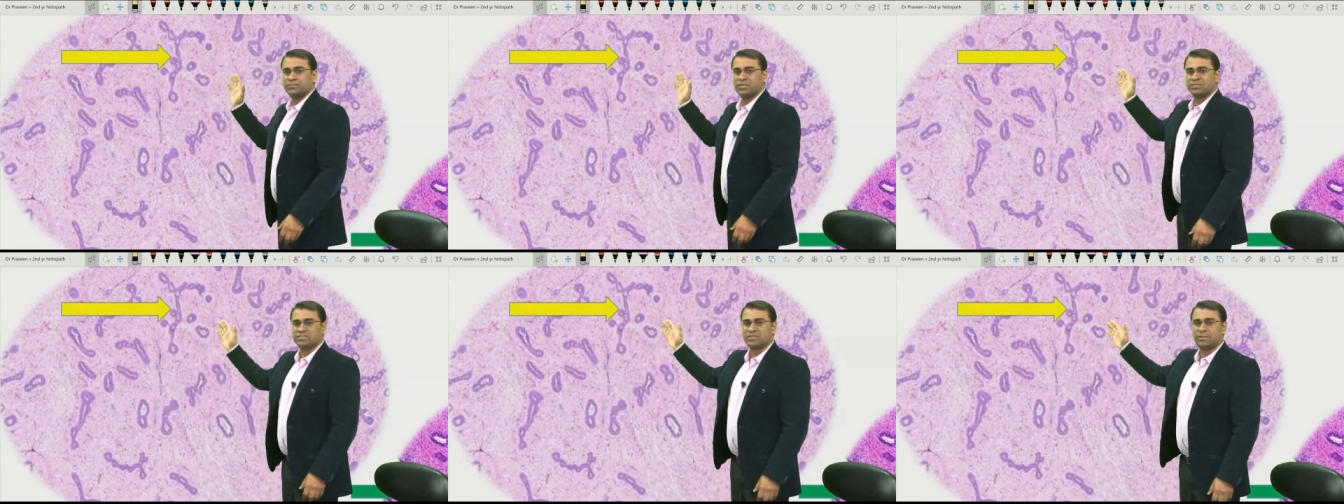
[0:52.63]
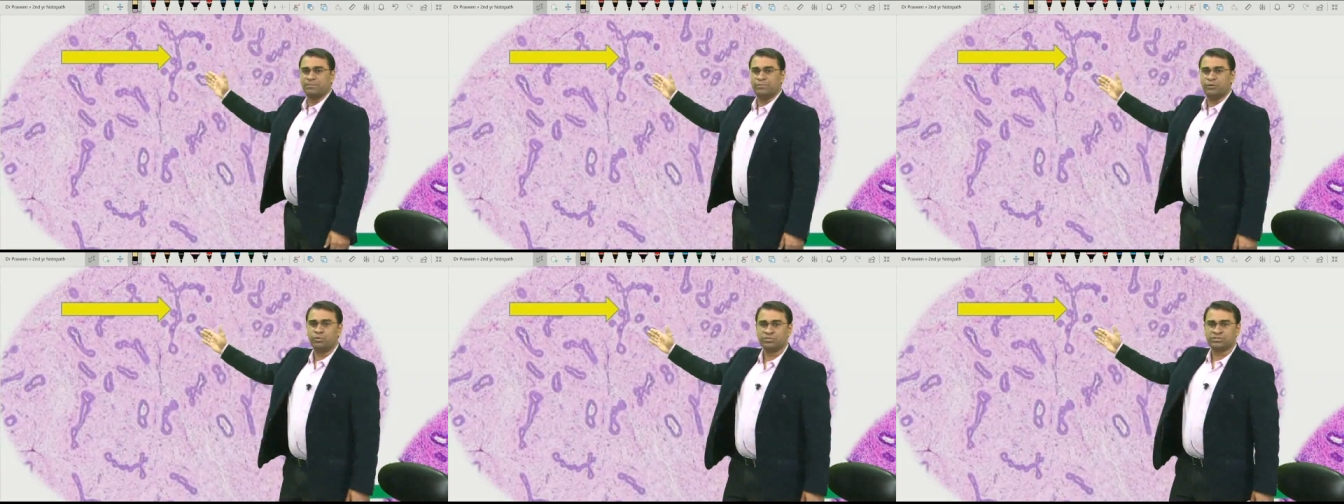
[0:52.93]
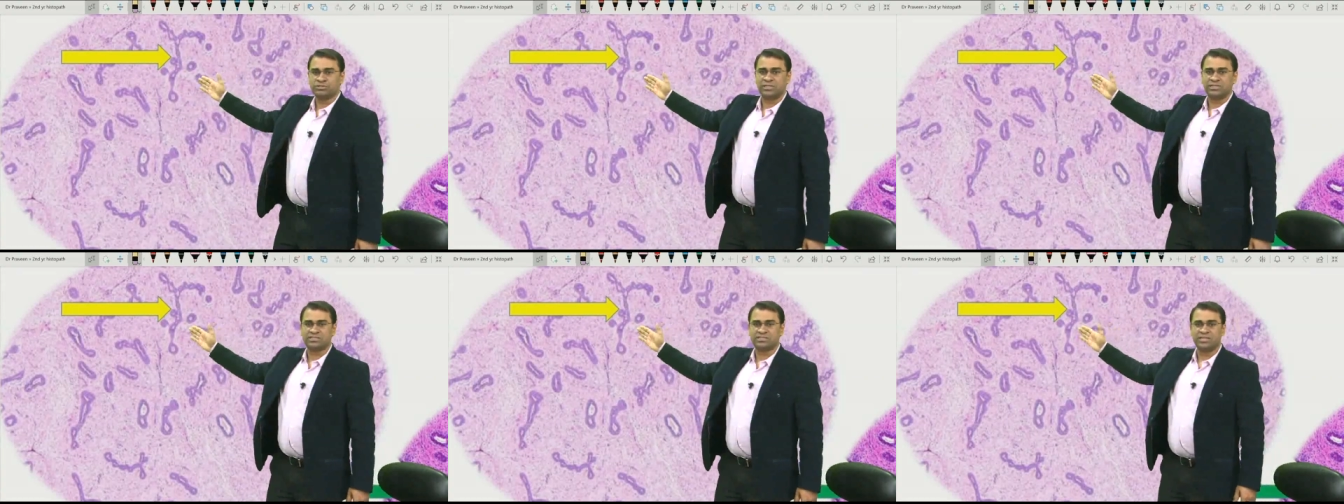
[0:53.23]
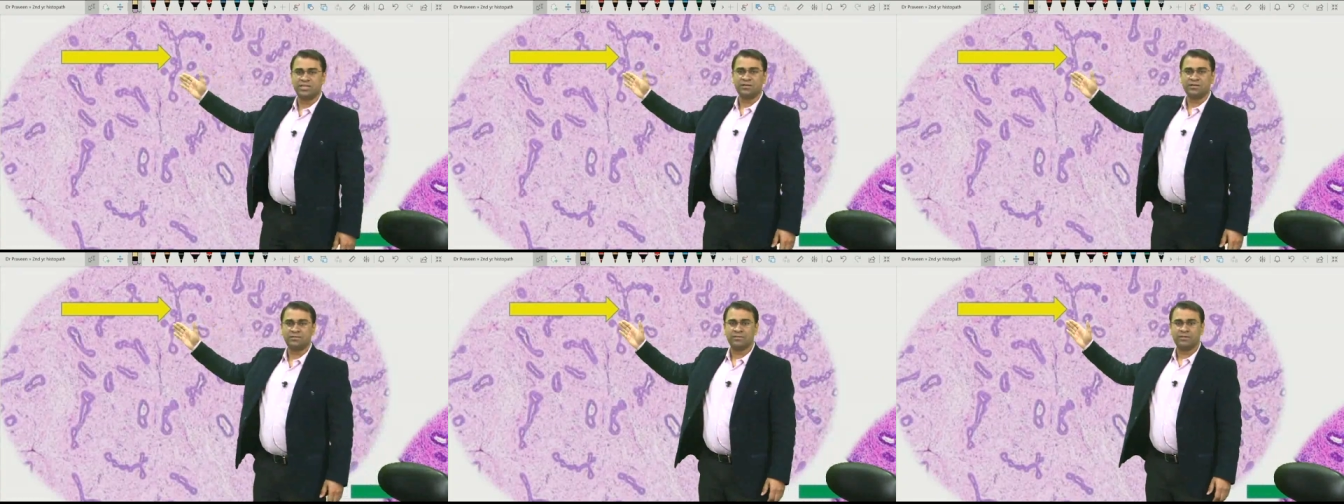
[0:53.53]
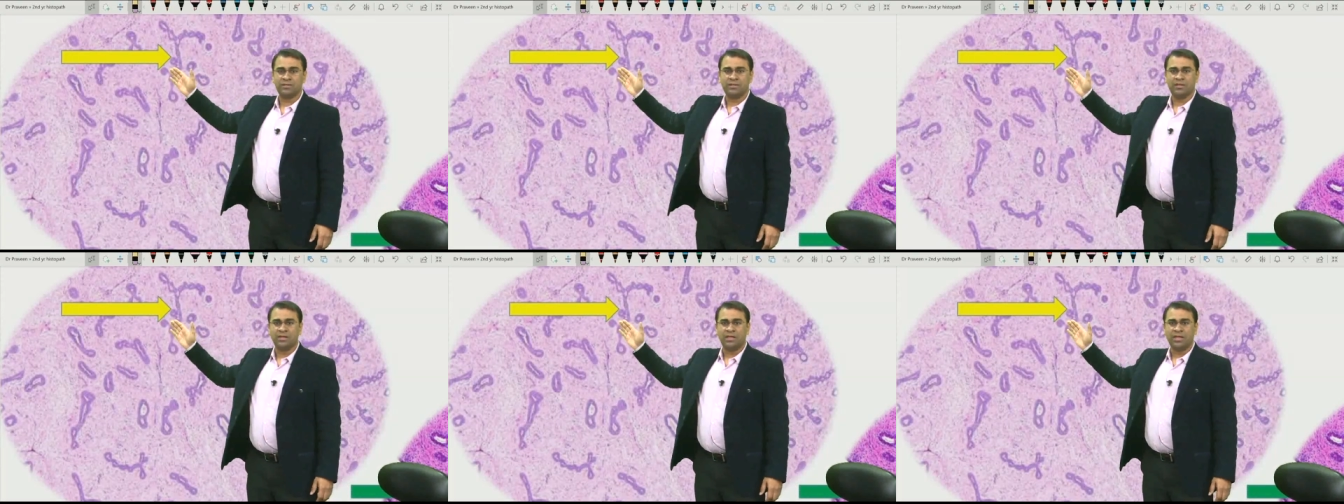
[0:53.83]
There's some blue cells here,
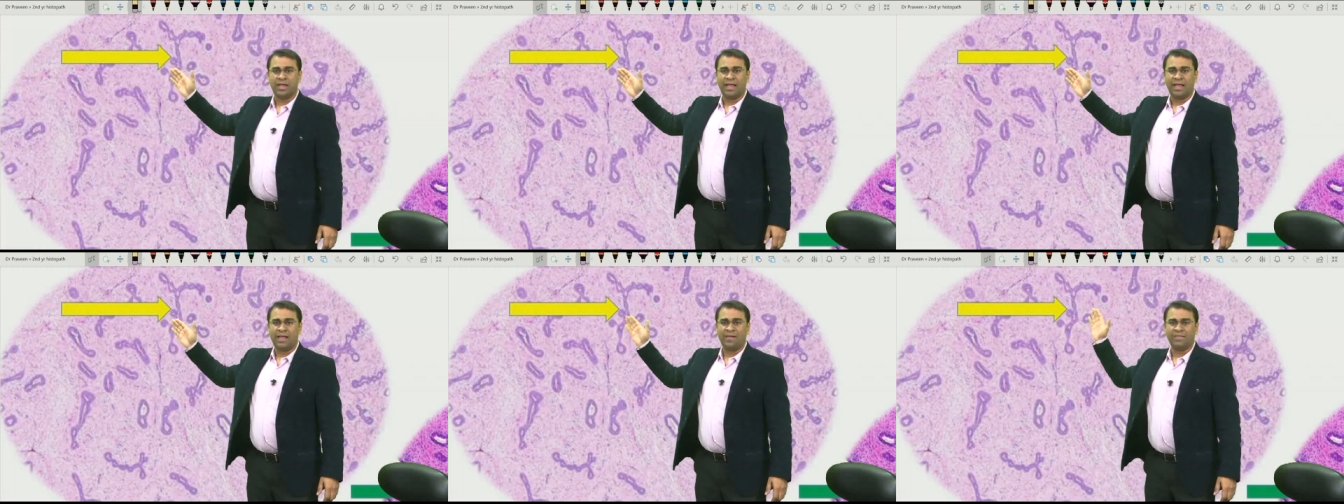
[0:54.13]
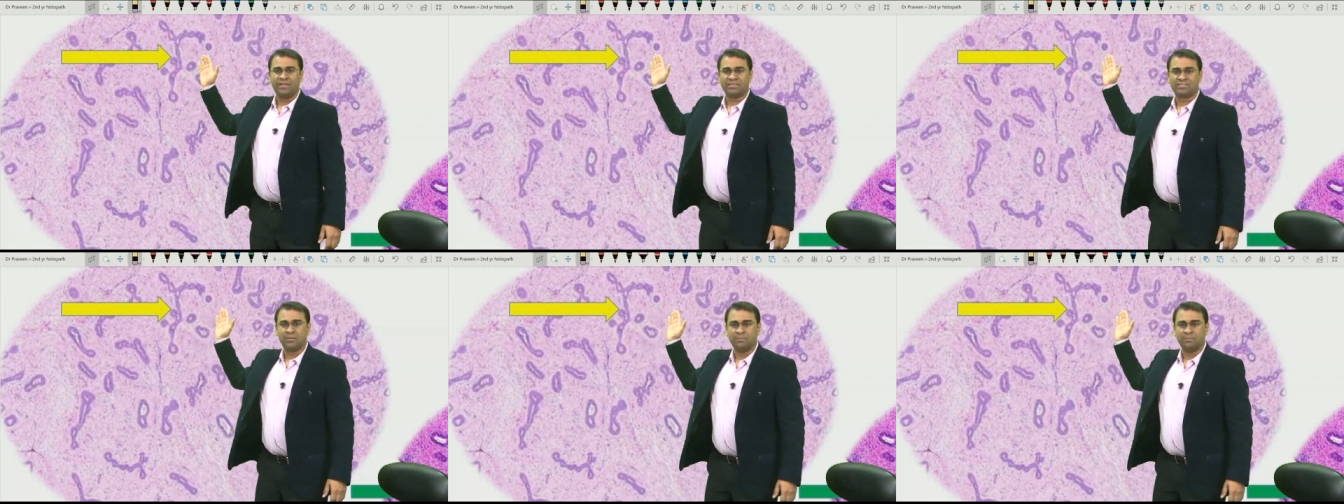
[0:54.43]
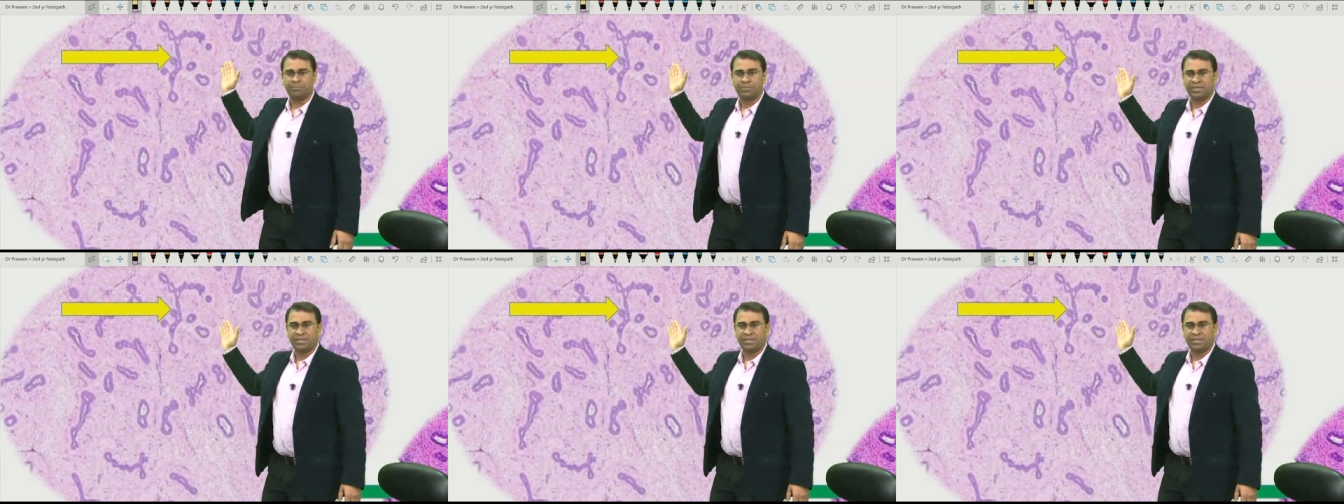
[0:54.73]
and there's some